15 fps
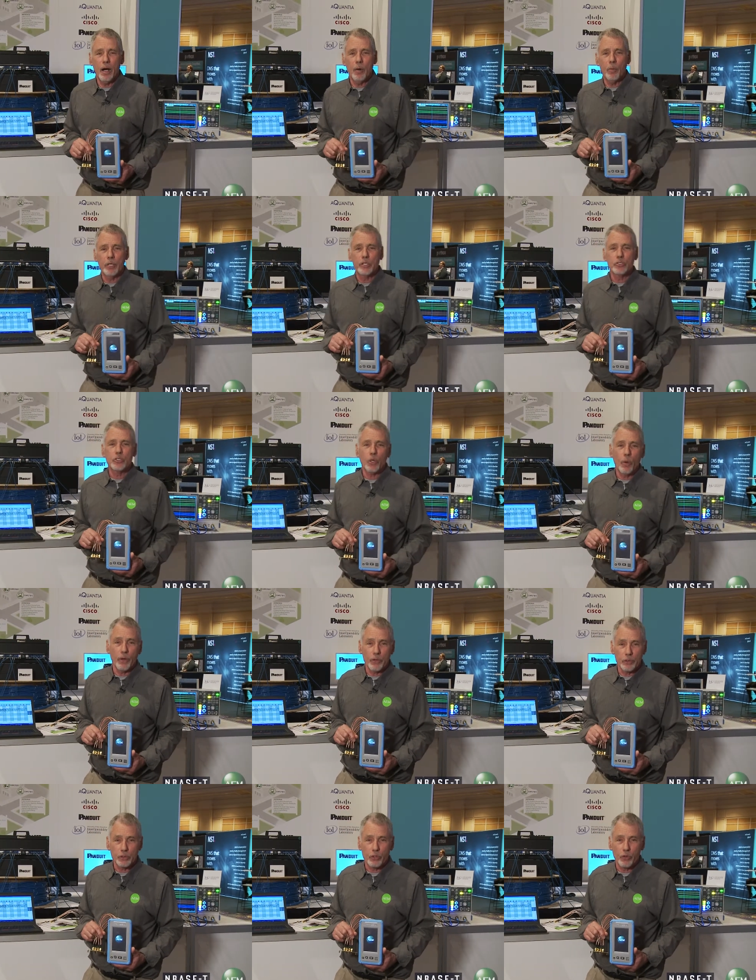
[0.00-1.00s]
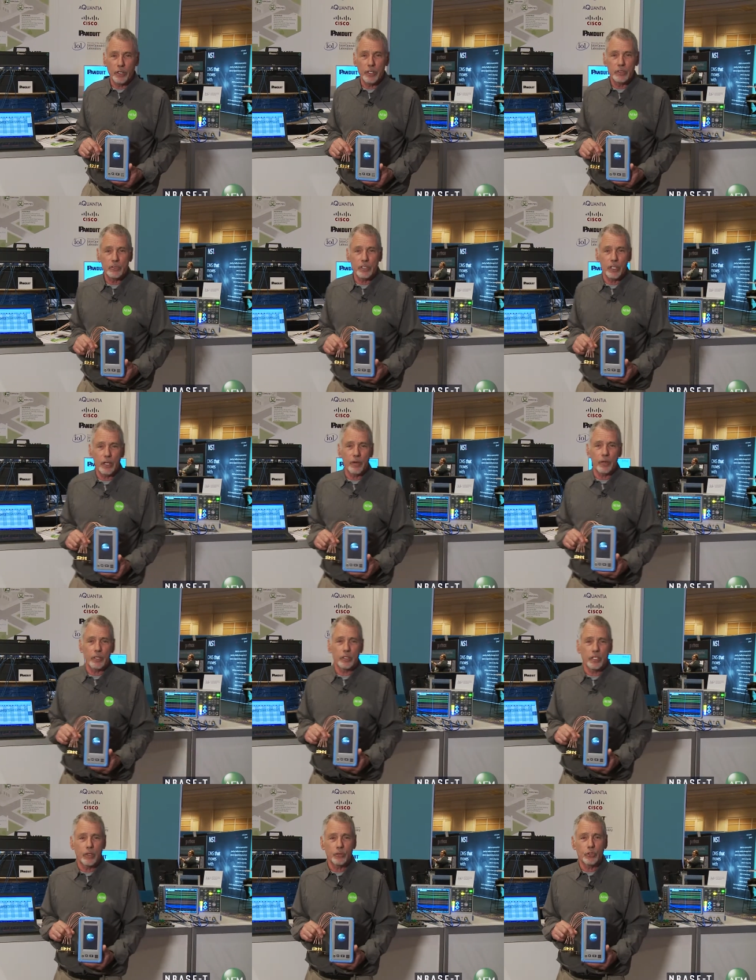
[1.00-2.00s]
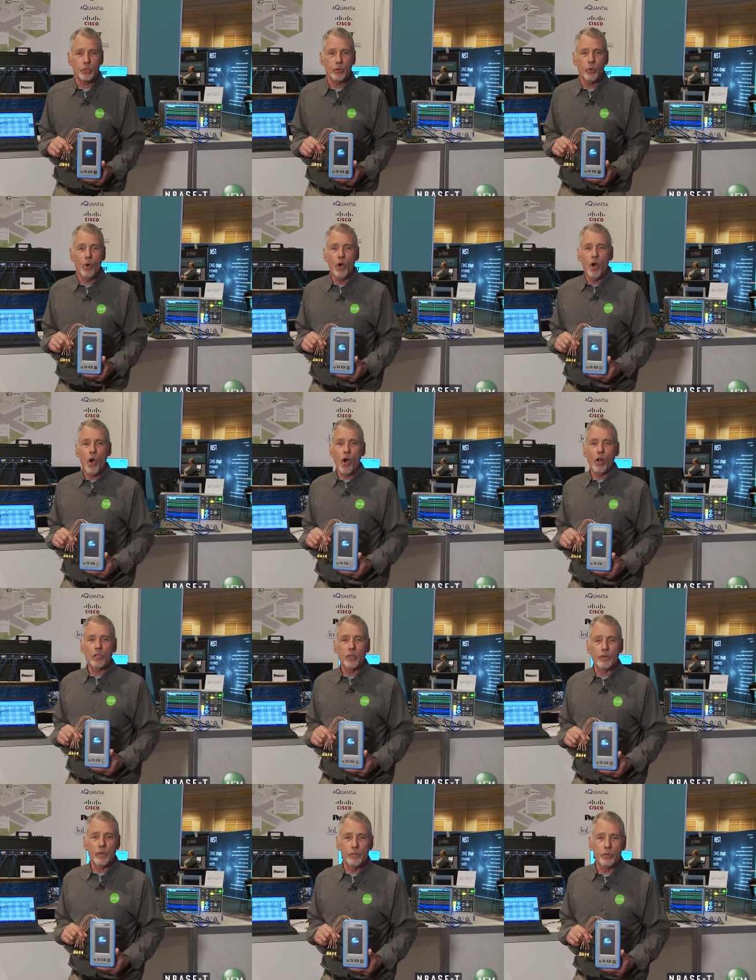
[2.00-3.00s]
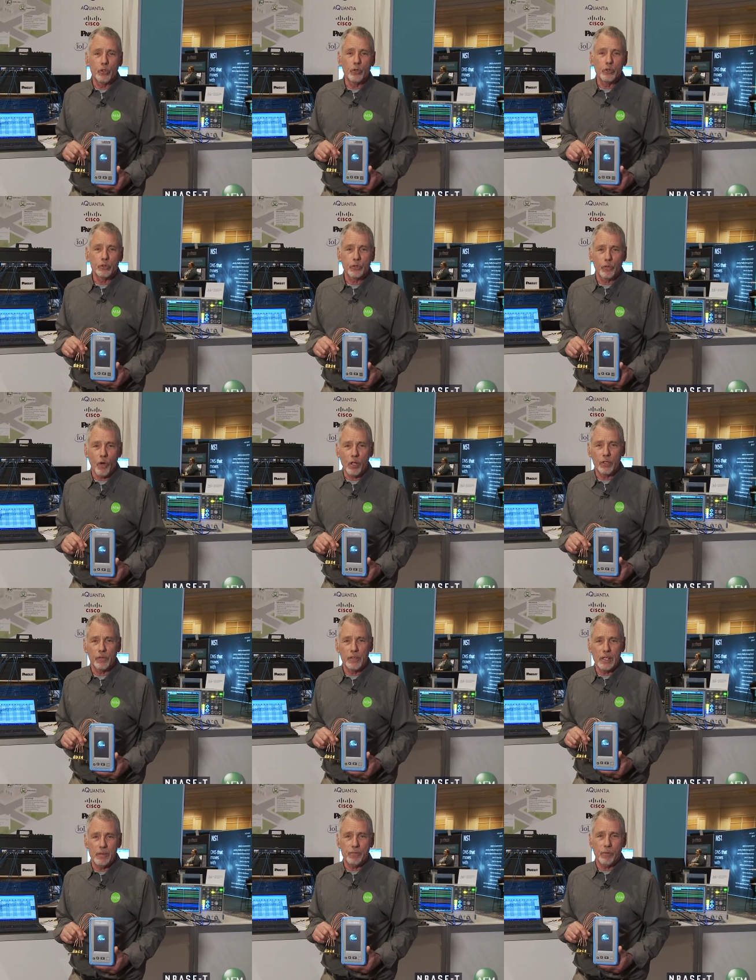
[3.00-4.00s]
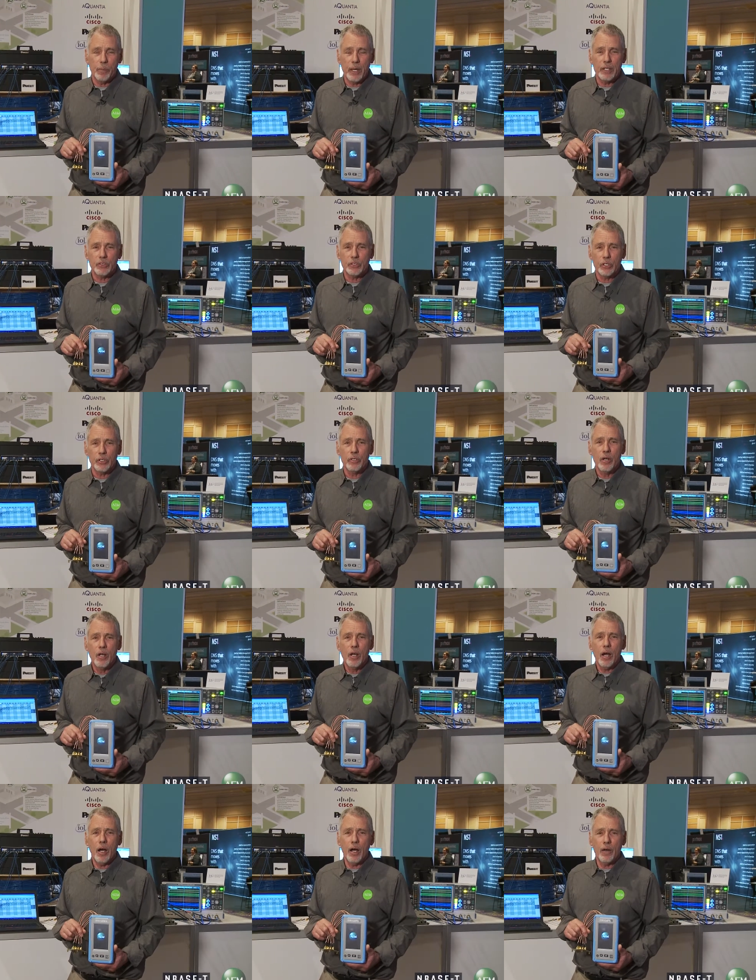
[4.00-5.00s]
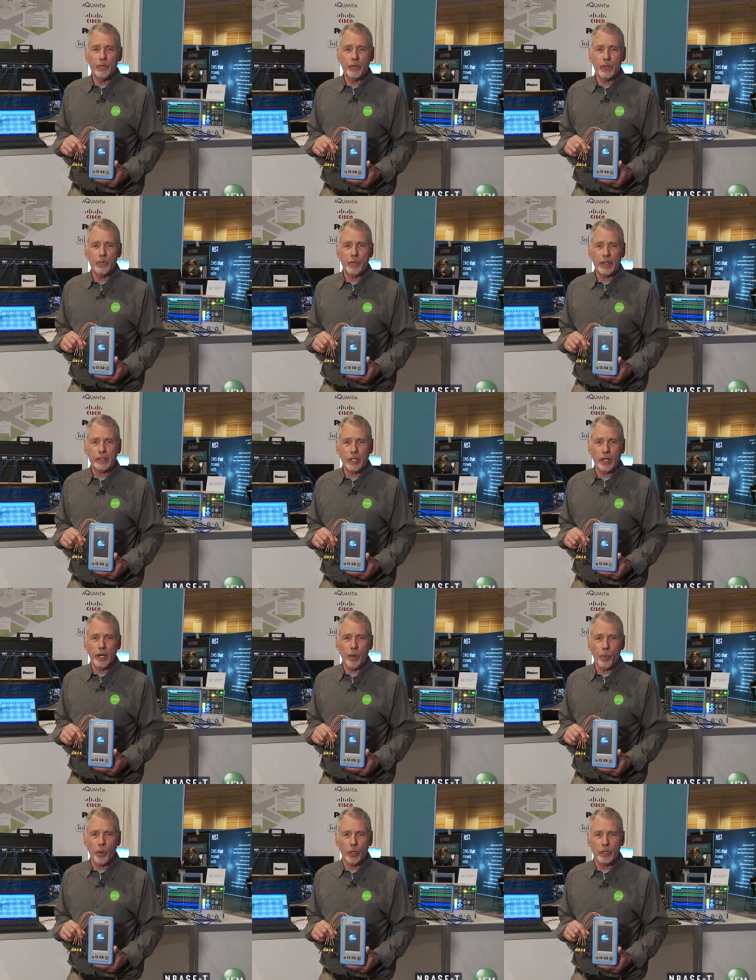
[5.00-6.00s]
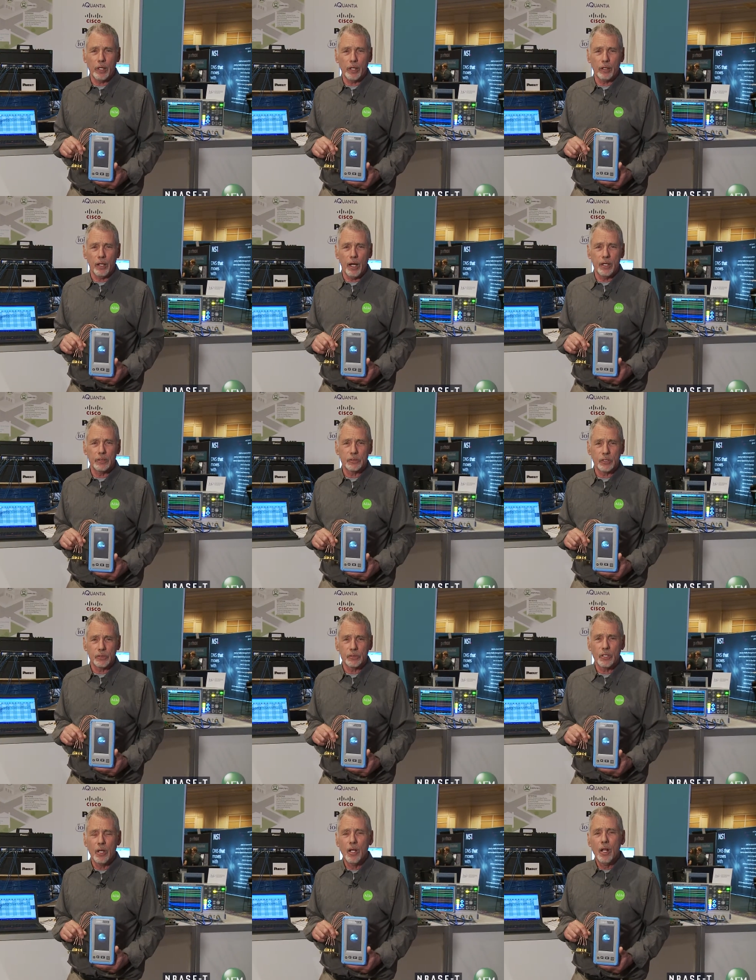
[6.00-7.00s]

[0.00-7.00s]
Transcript: We can show other screens here. It gives you all of the views of all of the information for the vector network analyzers.